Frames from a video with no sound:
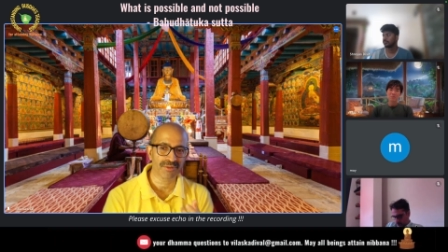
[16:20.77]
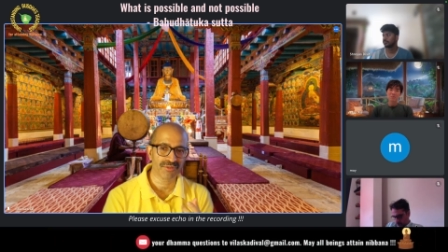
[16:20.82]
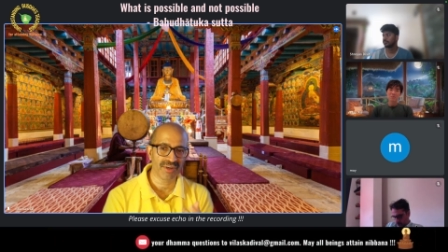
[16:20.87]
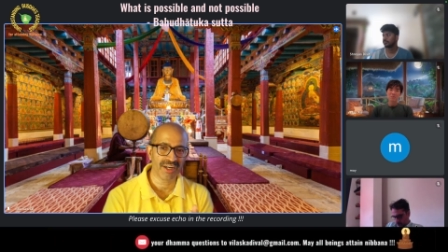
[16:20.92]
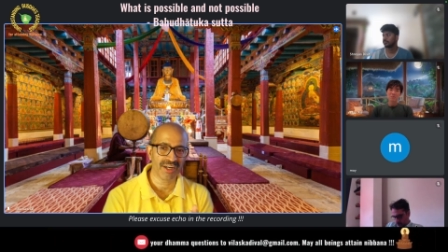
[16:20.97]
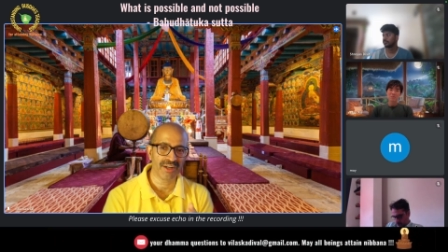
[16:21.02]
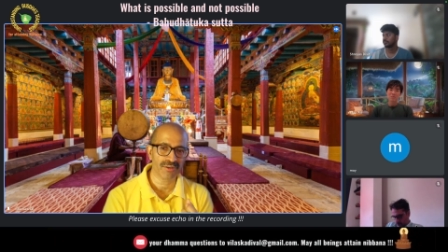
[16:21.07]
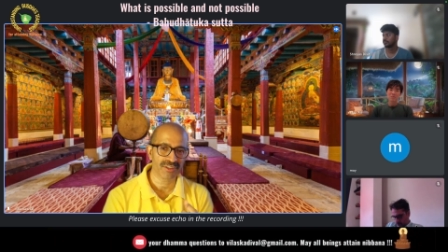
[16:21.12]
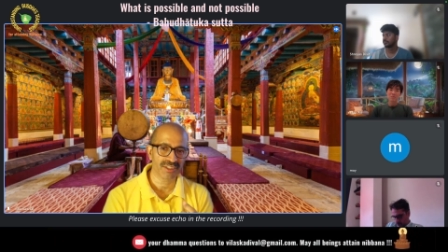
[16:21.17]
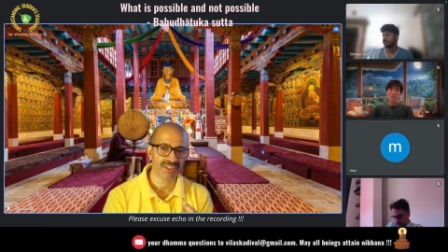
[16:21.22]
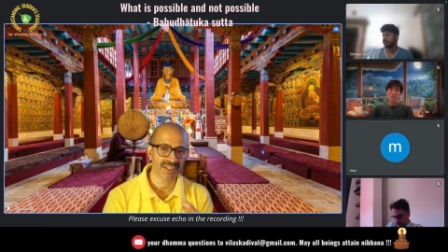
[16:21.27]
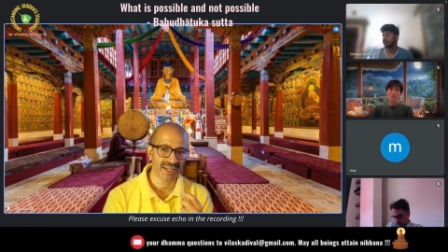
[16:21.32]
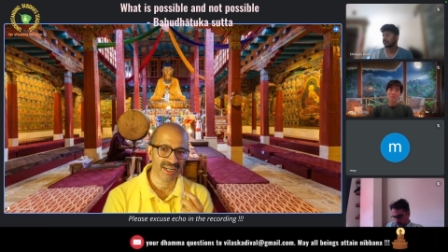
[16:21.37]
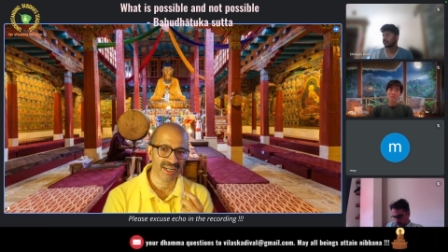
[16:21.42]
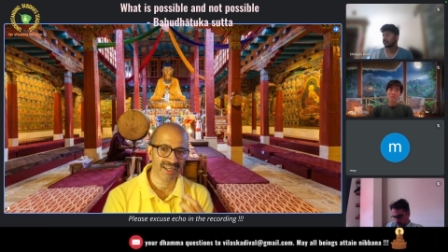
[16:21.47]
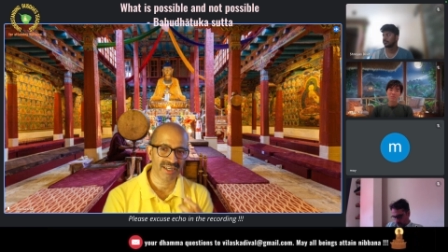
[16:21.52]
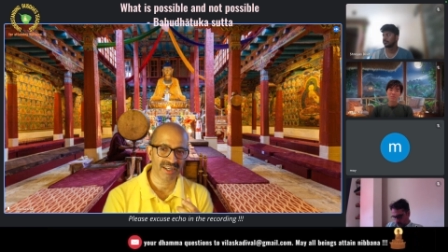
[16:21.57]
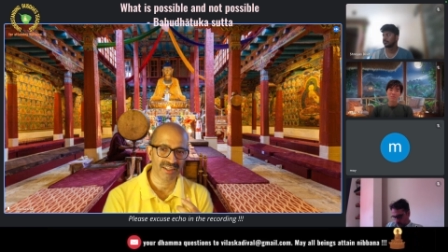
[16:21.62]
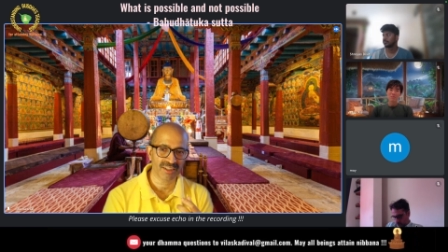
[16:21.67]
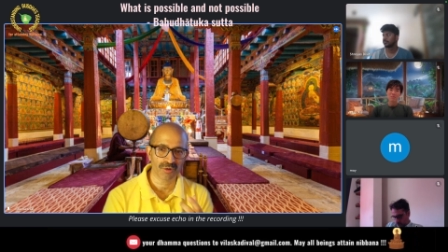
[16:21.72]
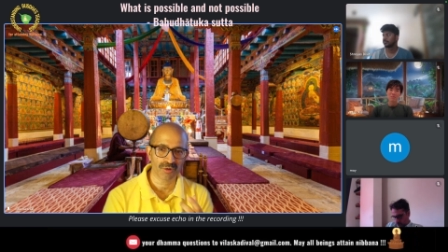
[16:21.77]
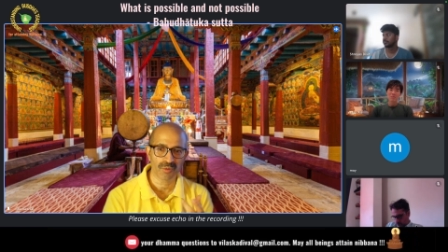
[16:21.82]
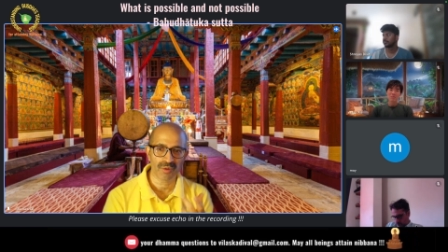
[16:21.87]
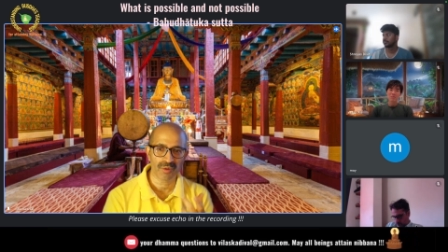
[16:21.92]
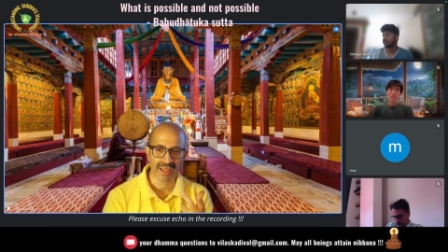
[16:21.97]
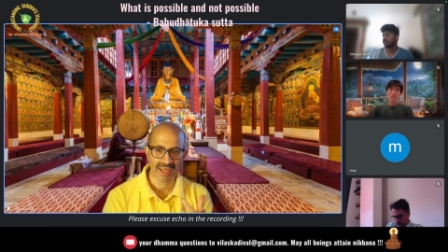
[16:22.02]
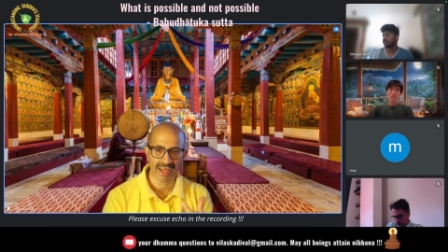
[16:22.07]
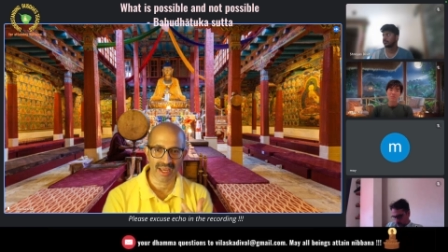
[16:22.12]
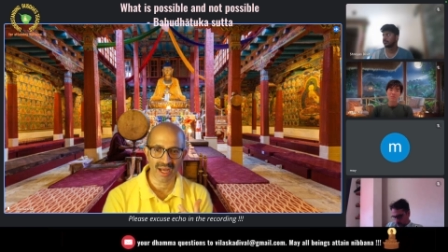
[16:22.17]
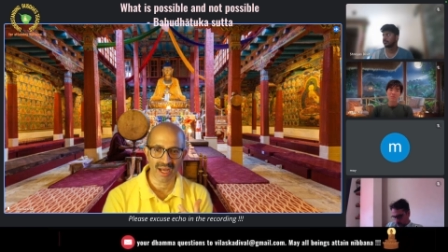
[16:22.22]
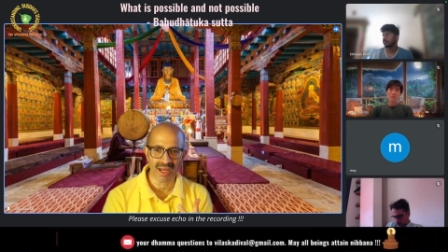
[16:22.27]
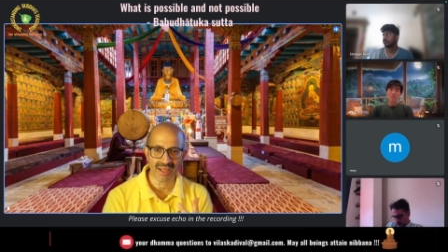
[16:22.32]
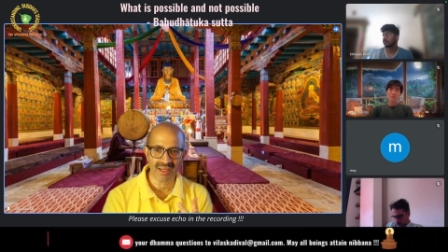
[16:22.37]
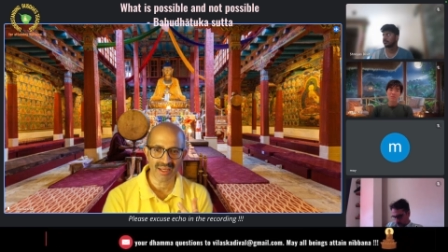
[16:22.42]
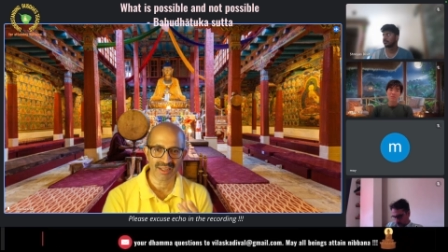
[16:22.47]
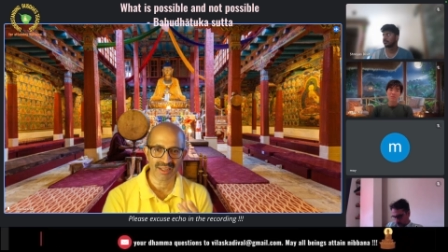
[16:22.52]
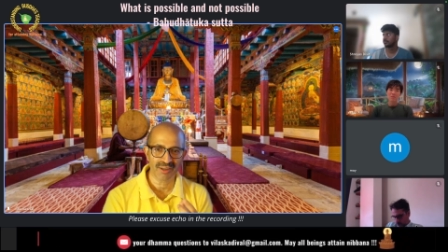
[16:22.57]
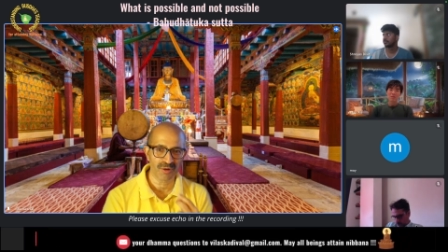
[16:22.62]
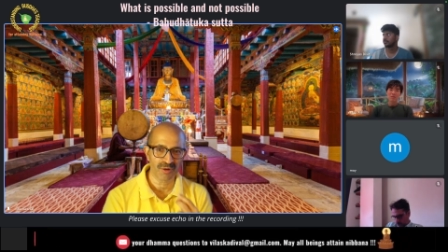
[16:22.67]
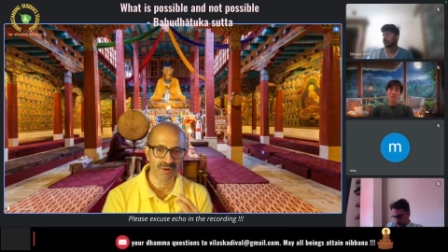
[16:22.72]
videos created through AI,
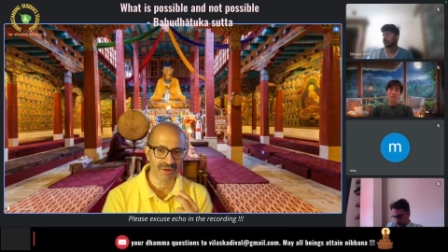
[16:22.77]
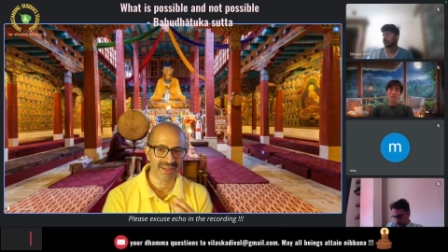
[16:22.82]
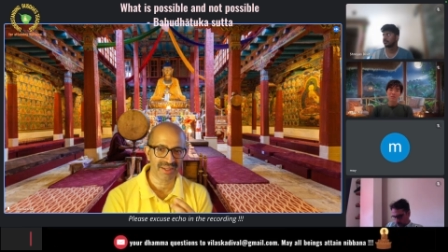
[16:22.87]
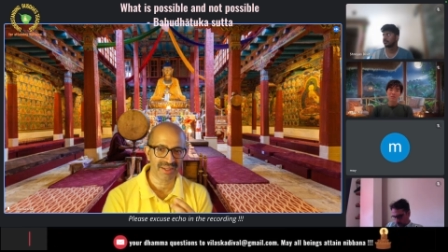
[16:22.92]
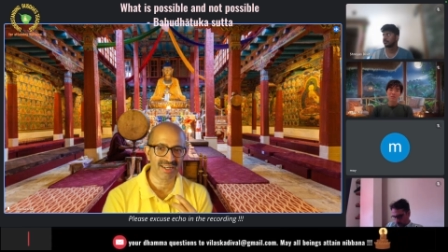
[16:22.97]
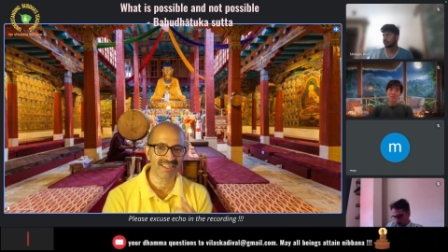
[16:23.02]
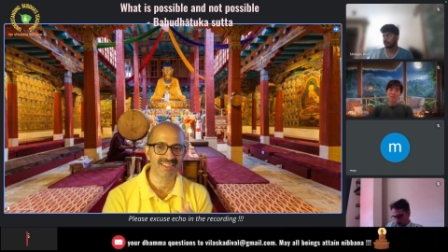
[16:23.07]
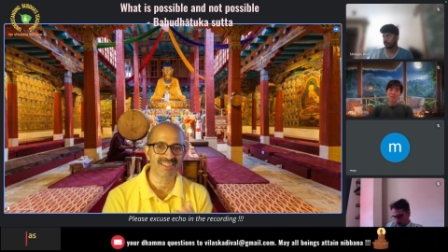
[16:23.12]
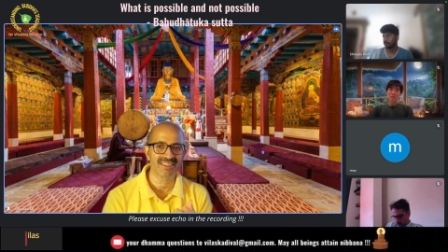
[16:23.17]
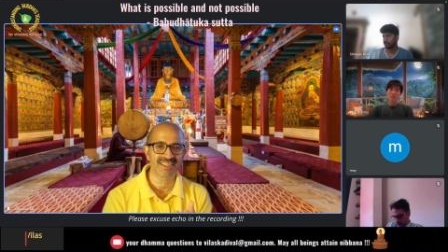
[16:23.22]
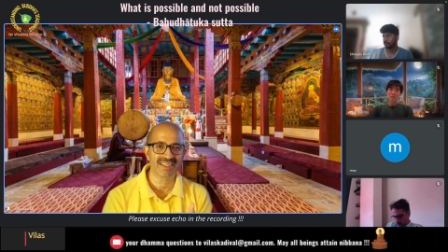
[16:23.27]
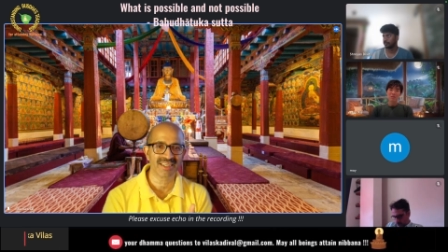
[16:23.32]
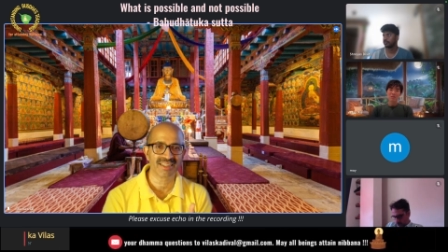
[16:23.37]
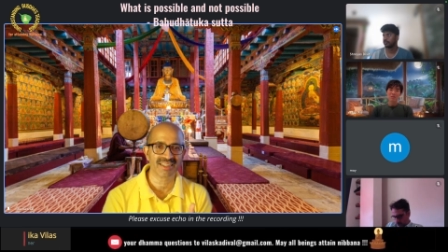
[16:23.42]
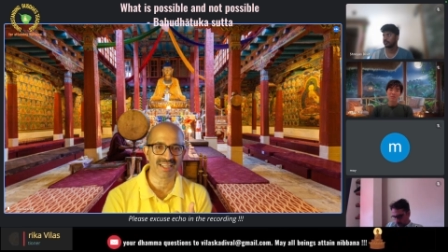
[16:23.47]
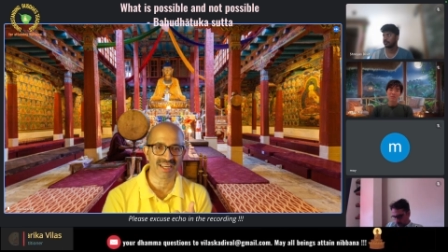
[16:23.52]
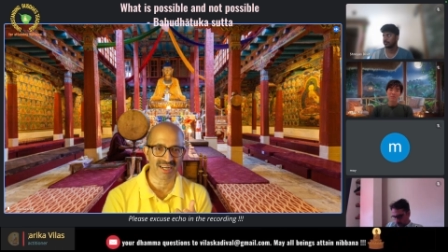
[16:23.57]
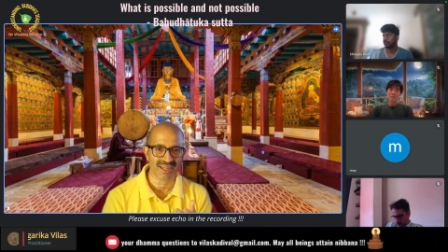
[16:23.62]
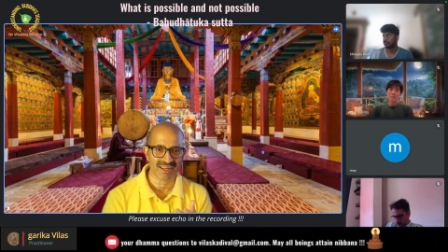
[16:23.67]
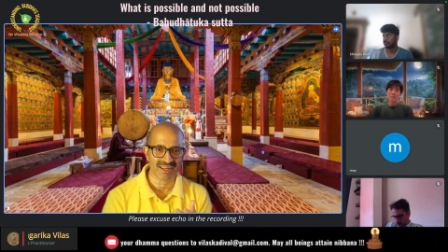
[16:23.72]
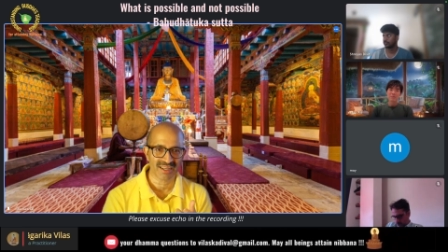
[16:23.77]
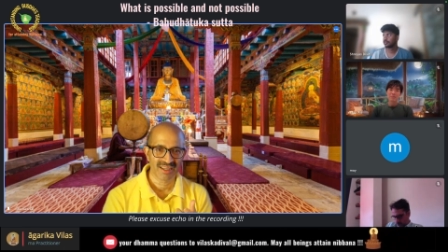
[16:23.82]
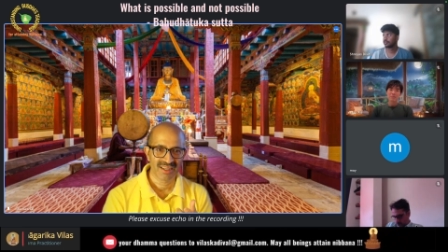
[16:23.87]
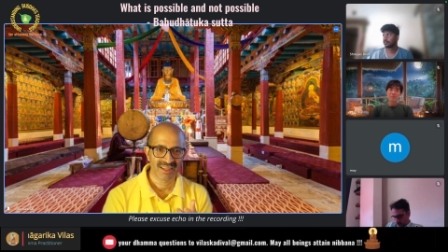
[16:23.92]
you'll really see that.